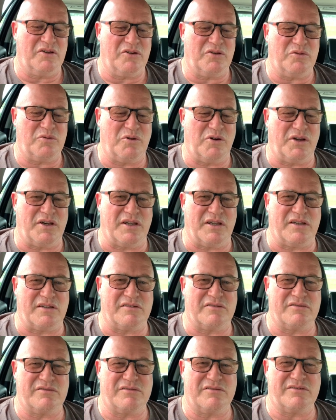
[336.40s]
quite a
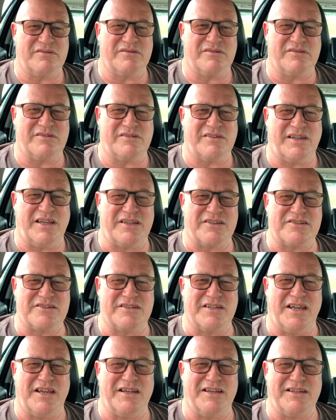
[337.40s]

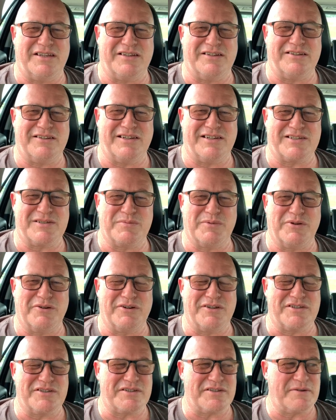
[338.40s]
outstanding
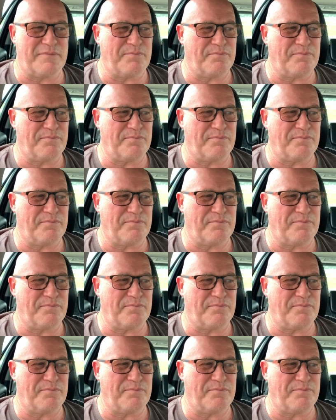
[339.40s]
experience.